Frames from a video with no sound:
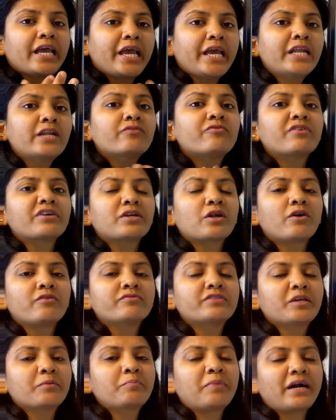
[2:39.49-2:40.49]
in one
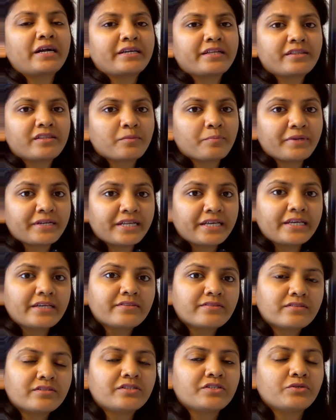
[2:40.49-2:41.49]
of the participating
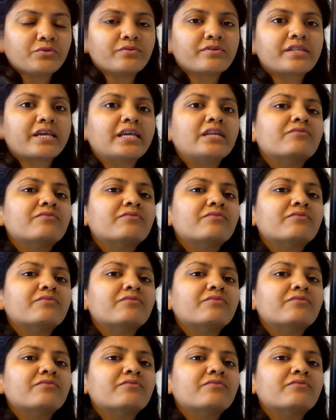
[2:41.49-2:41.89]
institutes.